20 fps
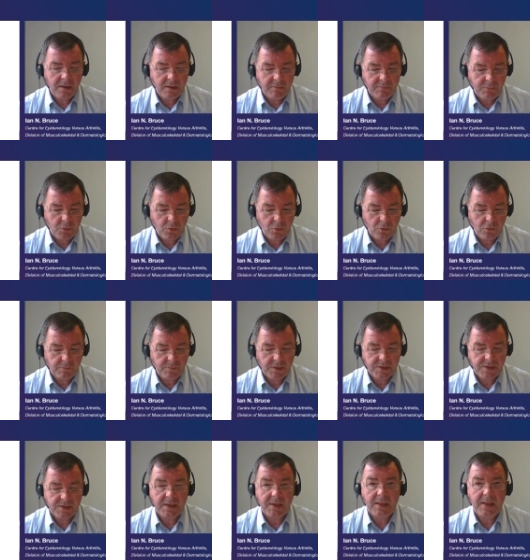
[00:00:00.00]

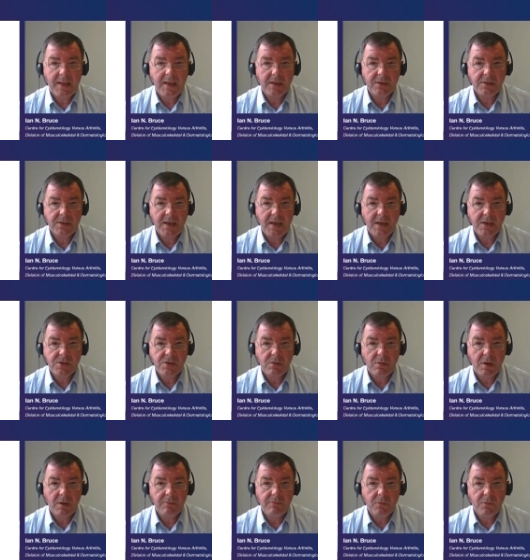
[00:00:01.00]
improvements that led to
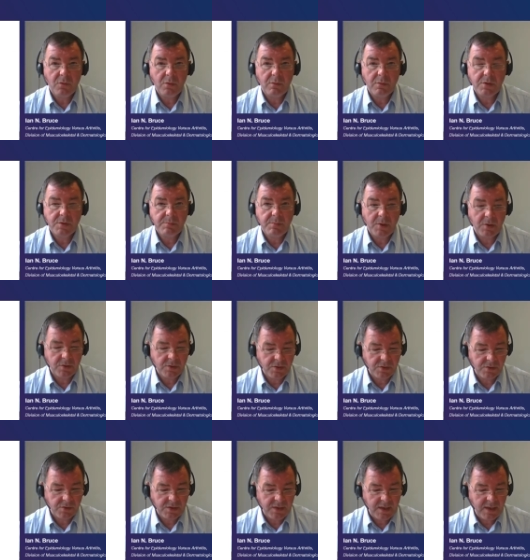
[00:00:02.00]
SRI4
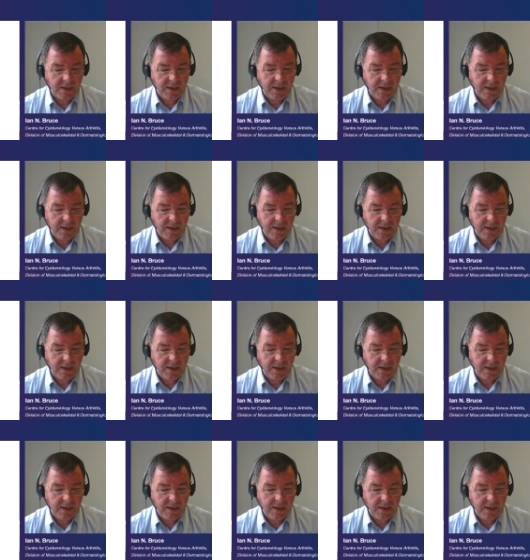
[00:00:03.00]
responses